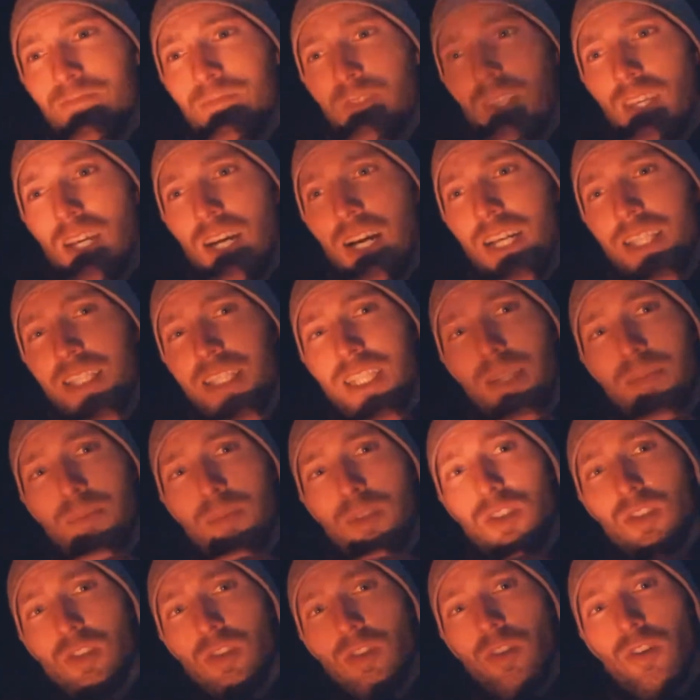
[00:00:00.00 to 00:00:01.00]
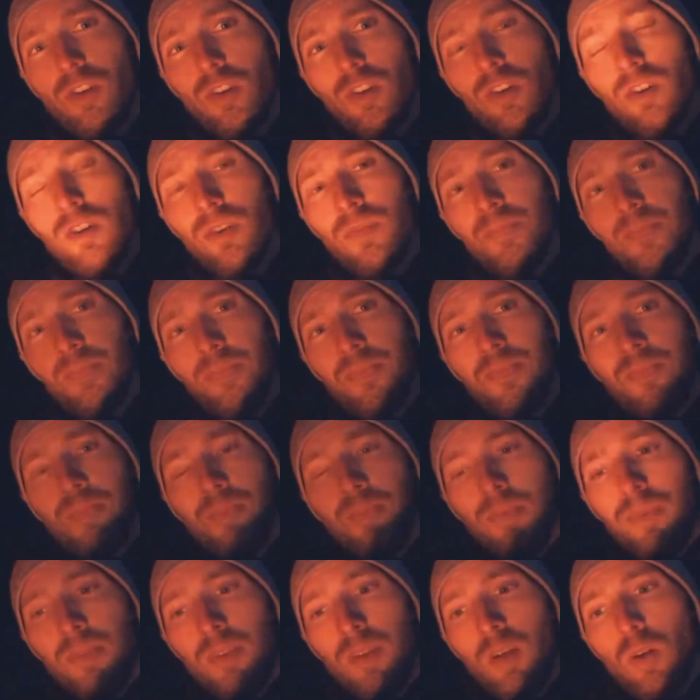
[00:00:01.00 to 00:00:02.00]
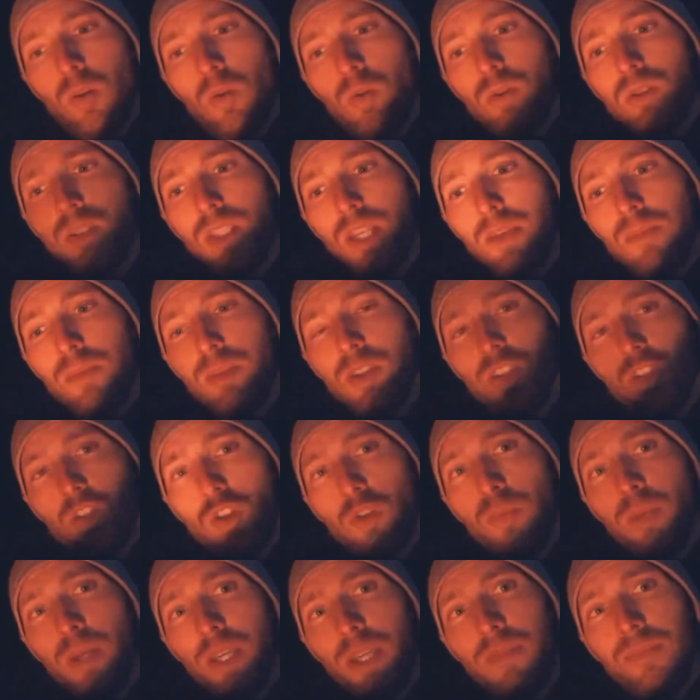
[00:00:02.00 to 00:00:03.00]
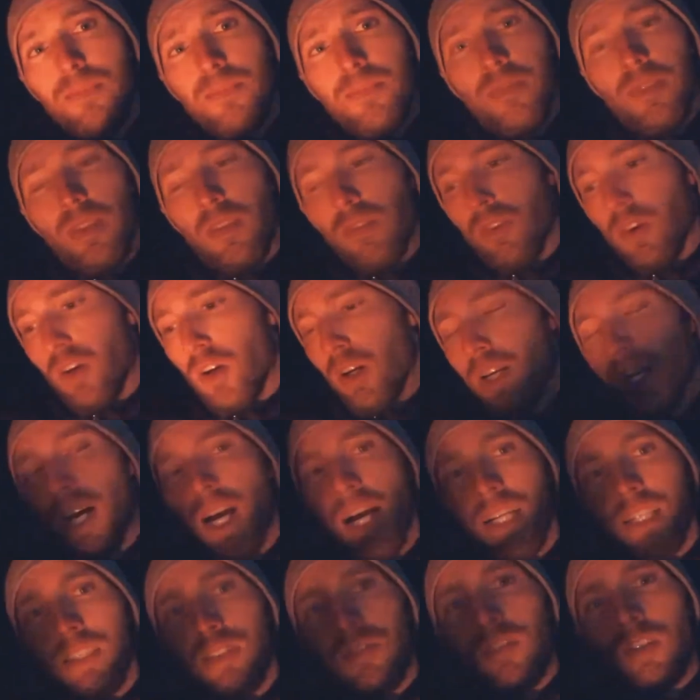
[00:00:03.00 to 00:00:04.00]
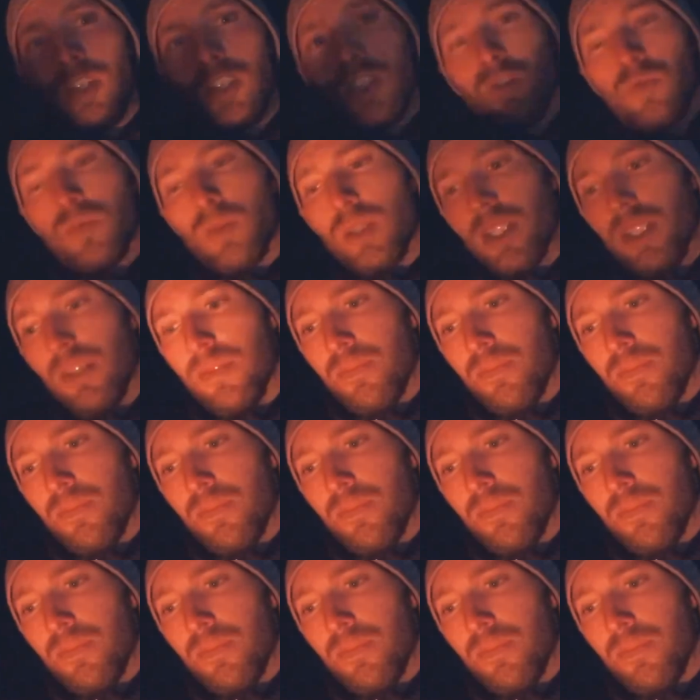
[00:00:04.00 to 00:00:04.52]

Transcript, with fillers: guy's name is Gur. Girl's name is Yumi. Very nice, very sweet.